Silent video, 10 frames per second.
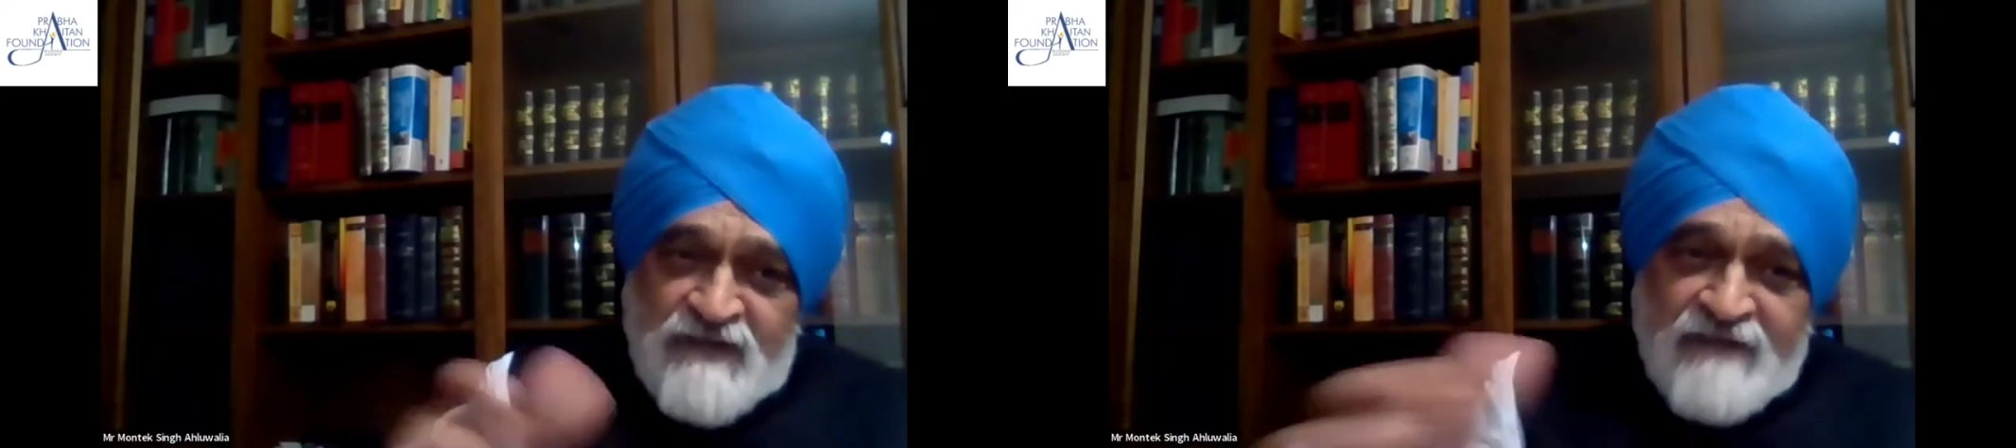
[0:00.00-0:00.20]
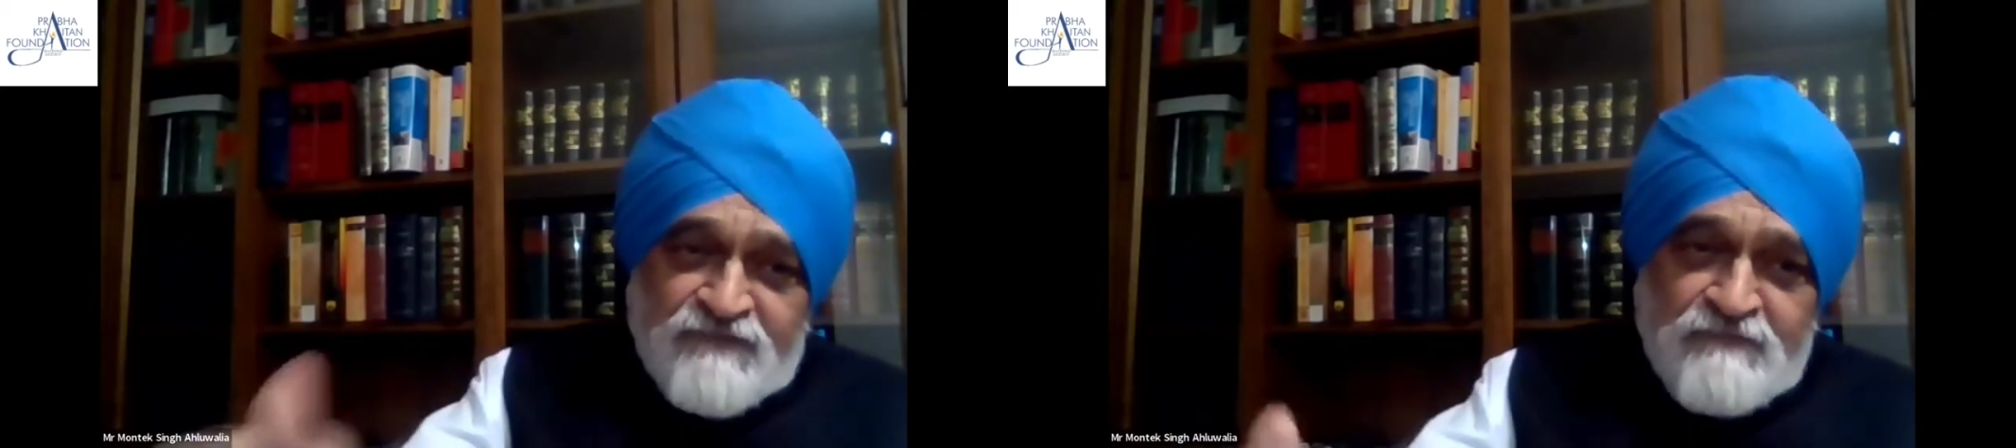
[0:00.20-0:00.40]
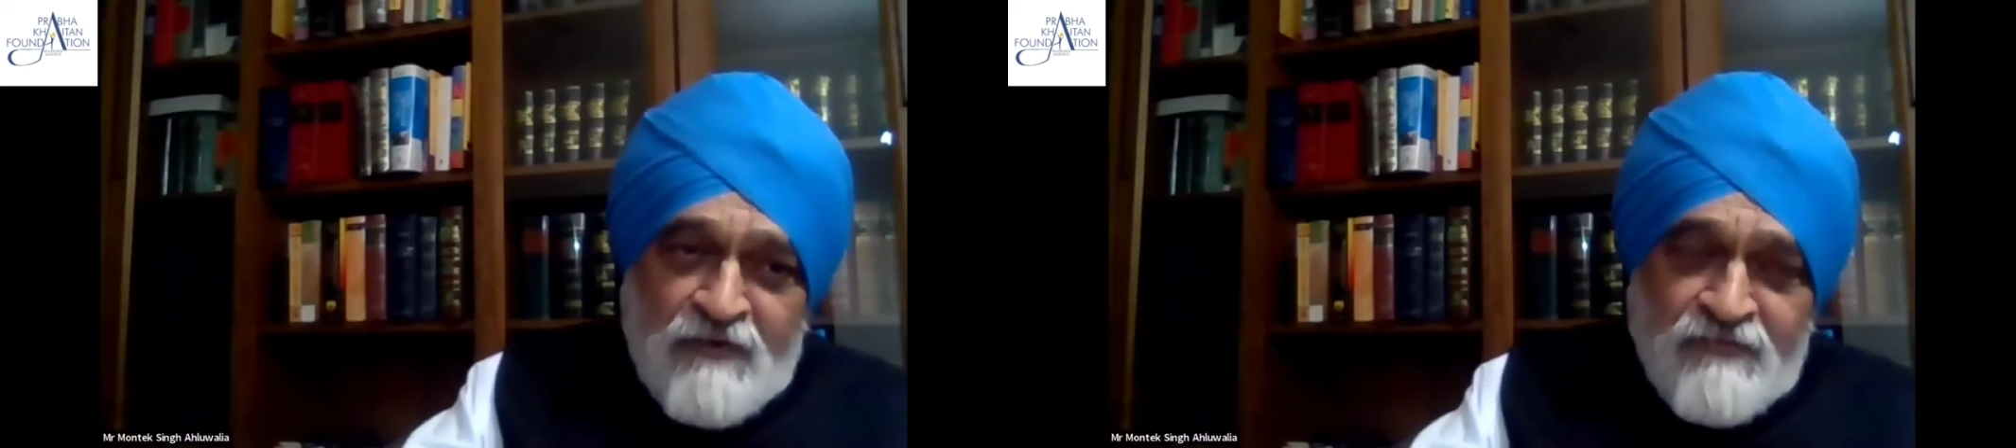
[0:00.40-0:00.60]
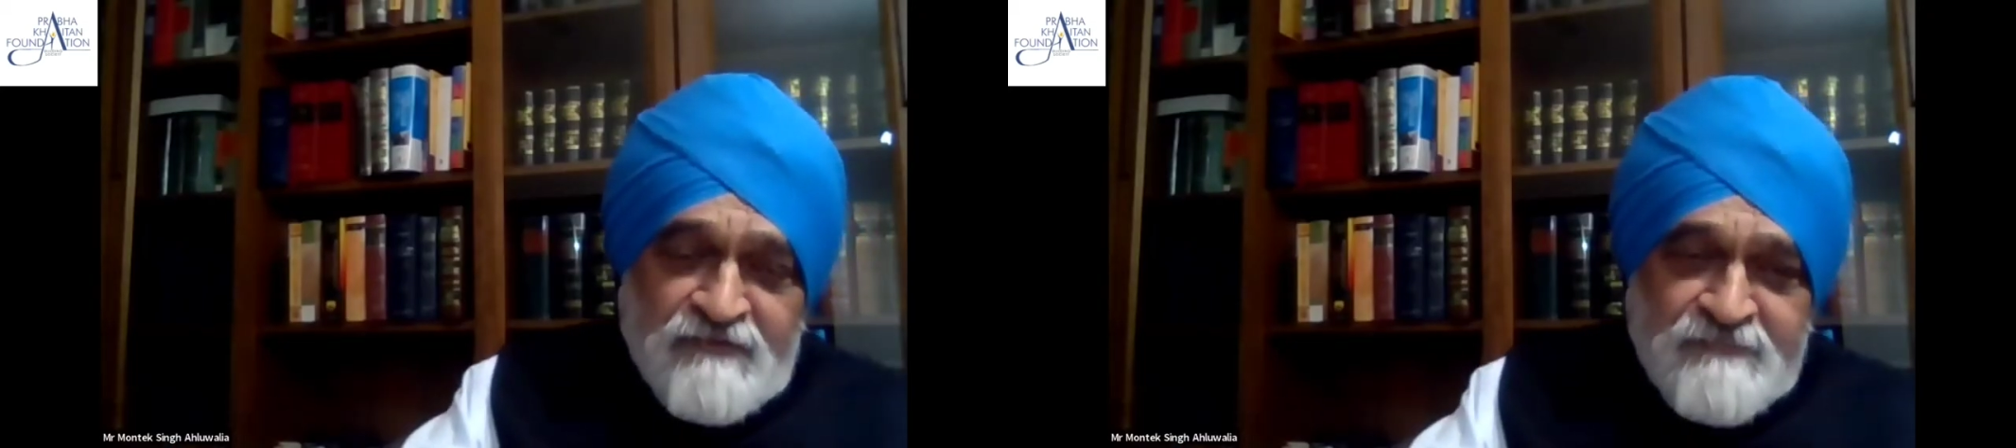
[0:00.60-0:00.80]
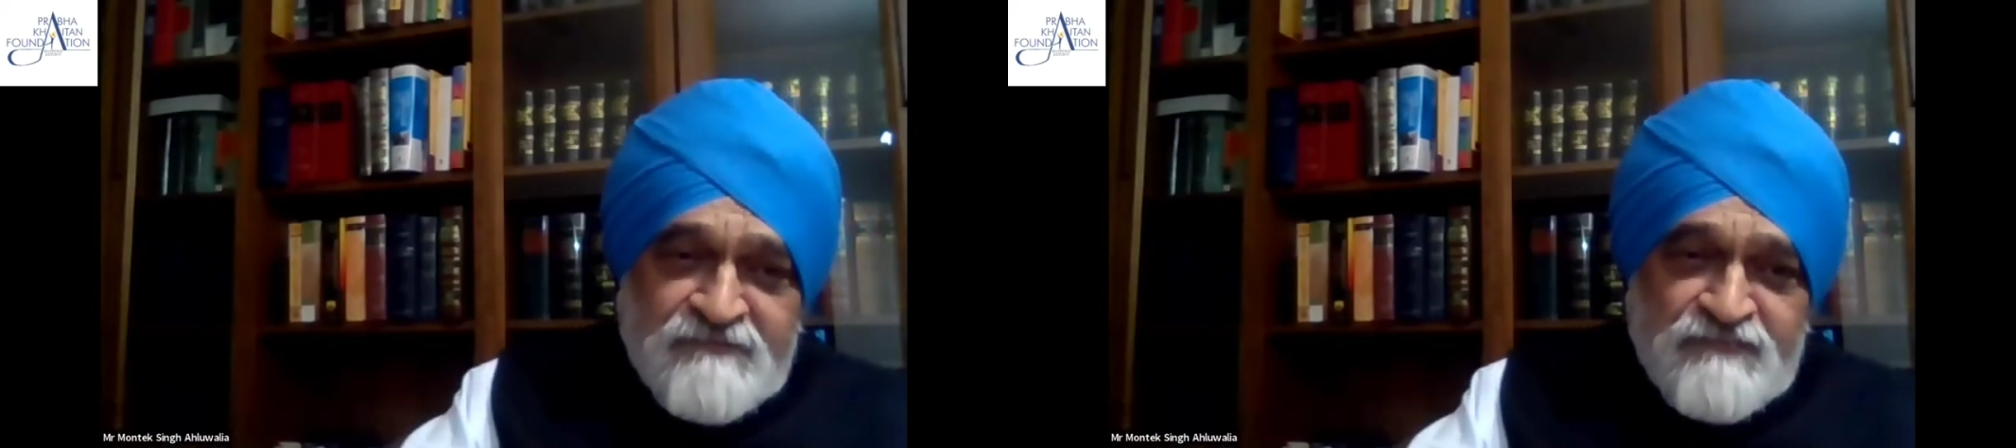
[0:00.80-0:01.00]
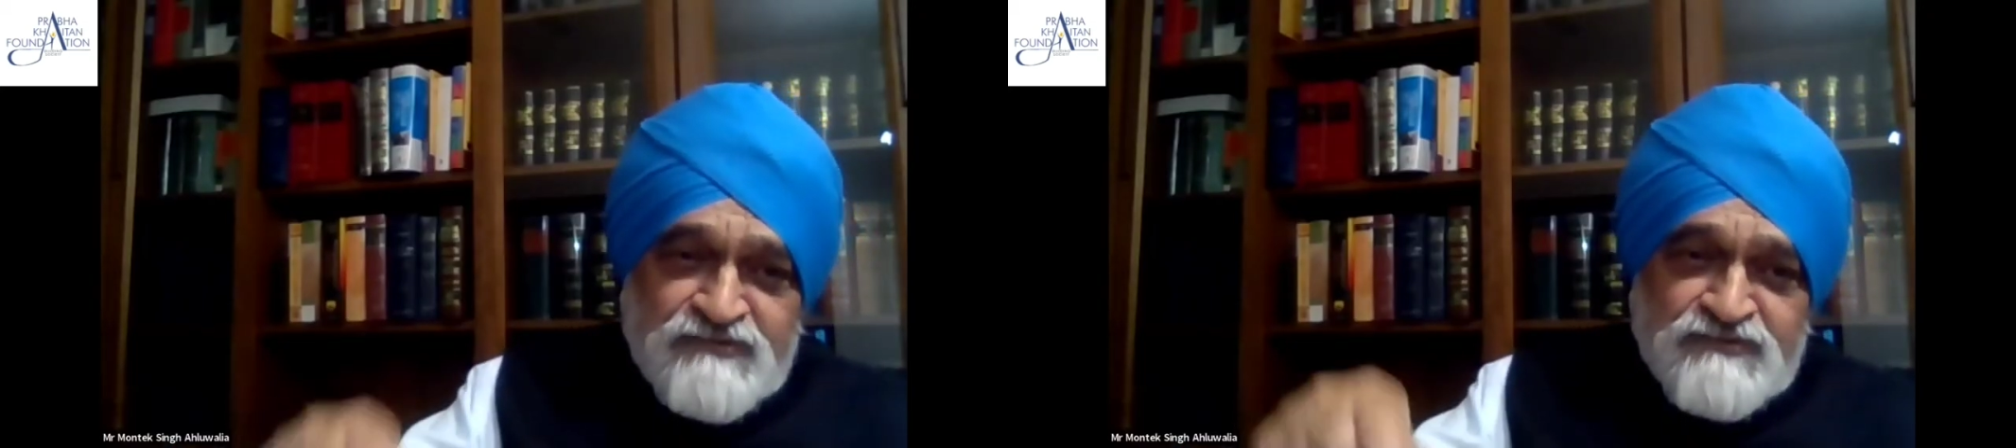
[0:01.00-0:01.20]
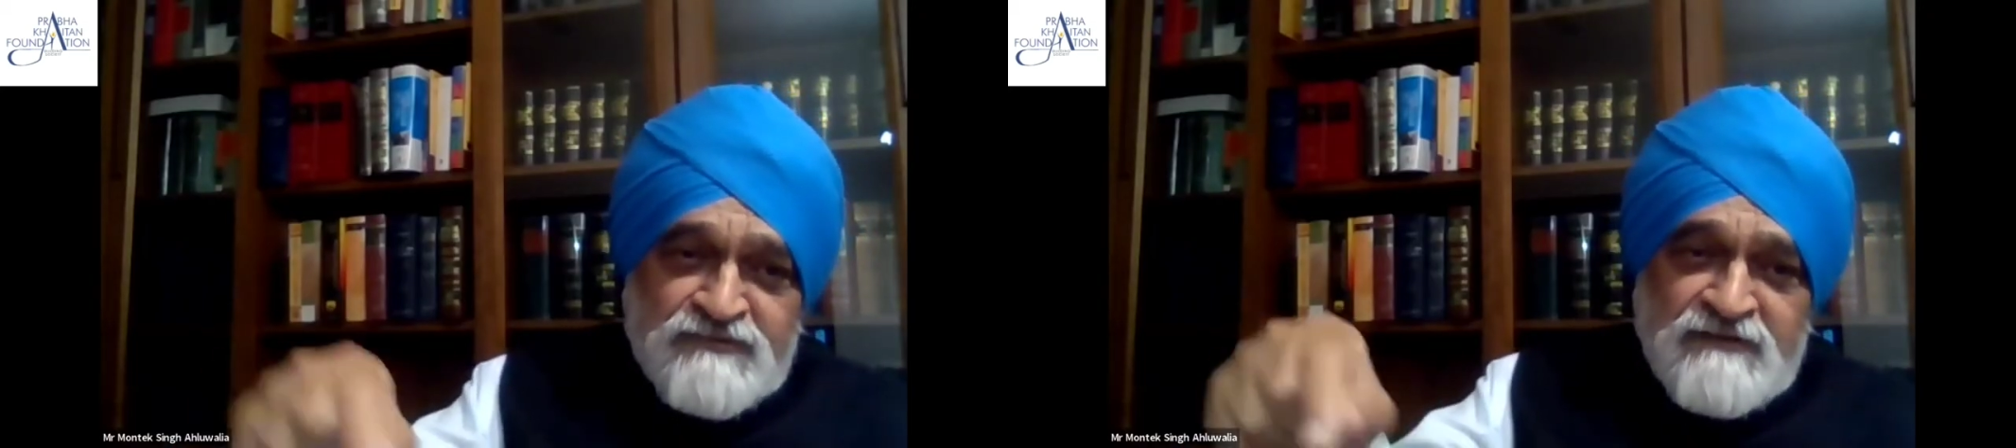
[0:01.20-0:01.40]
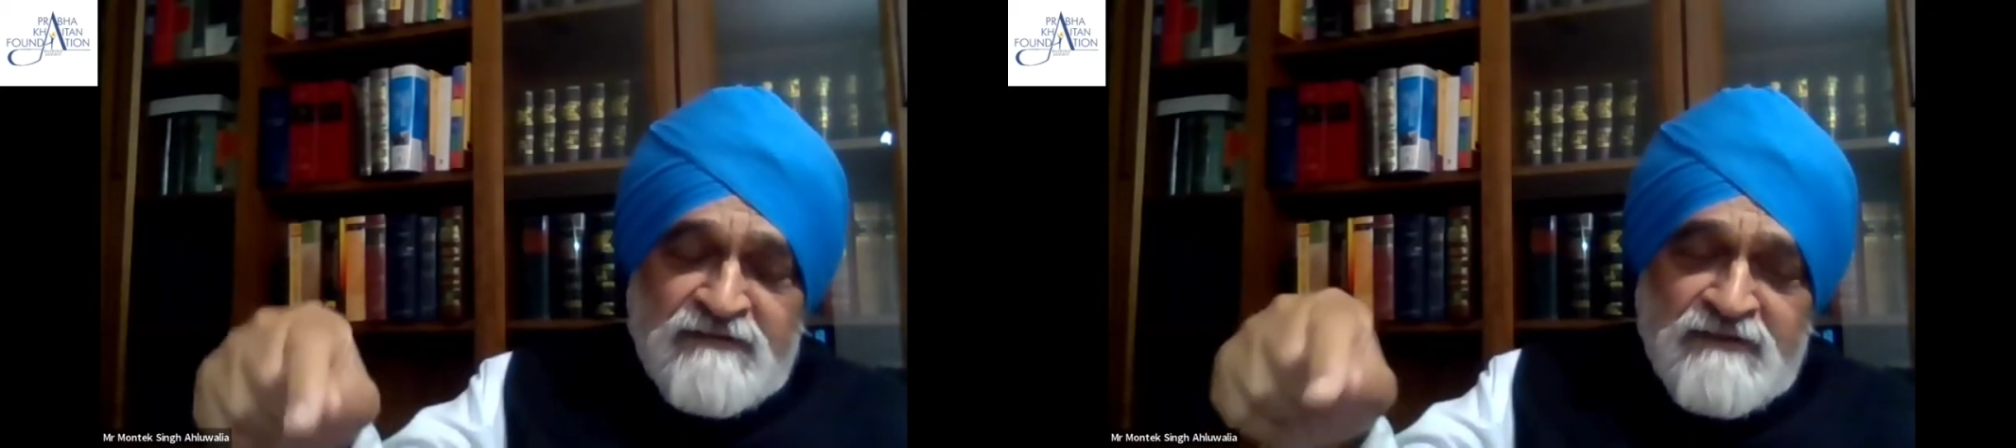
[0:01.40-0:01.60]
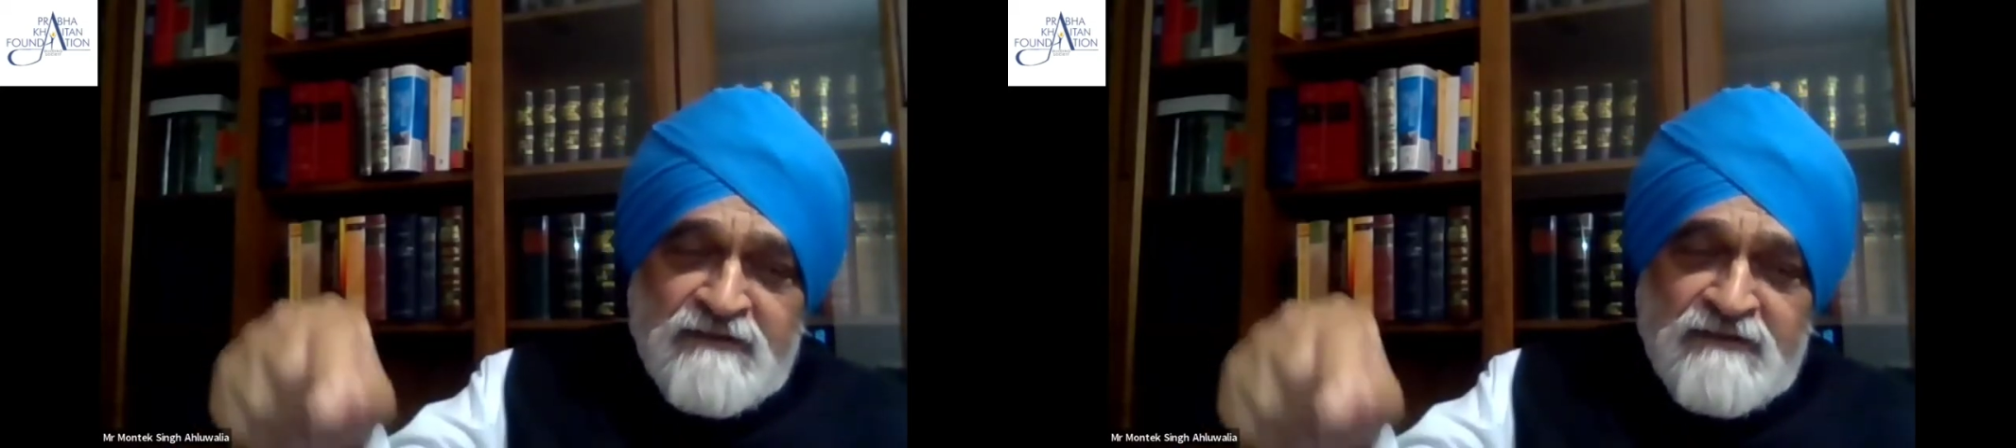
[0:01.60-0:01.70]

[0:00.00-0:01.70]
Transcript: we have to bother, but we shouldn't